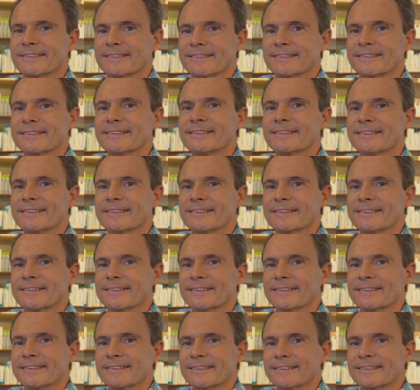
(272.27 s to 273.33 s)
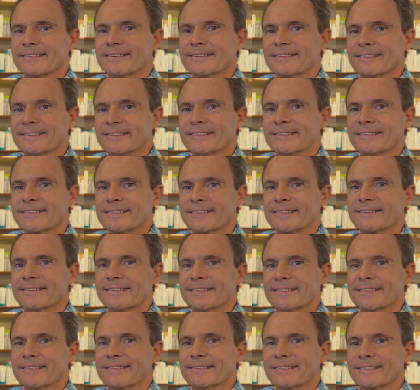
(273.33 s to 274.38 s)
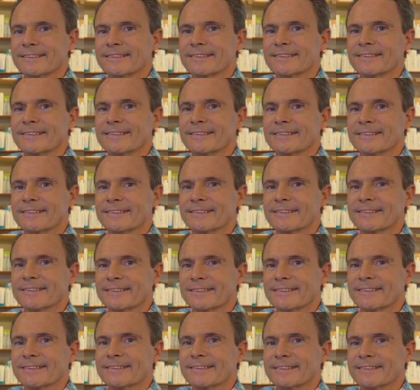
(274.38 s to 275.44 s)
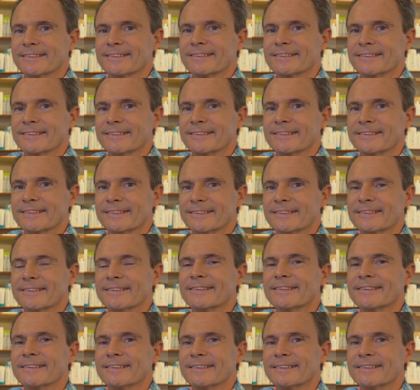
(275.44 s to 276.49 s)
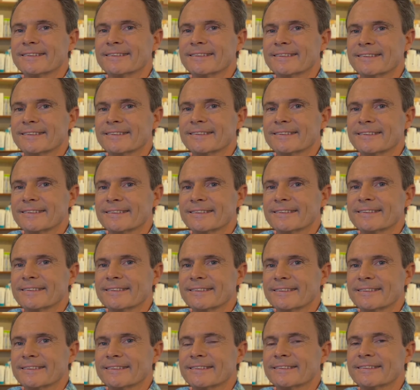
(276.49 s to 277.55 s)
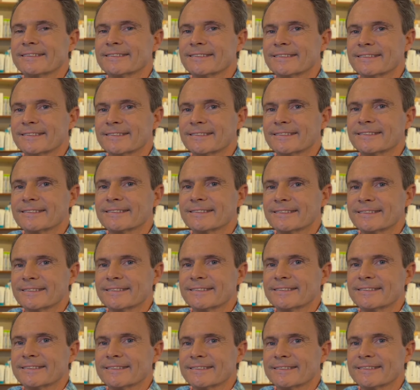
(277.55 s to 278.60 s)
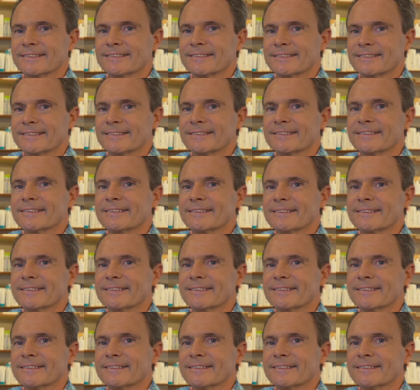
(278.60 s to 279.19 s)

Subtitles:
The person shown says nothing.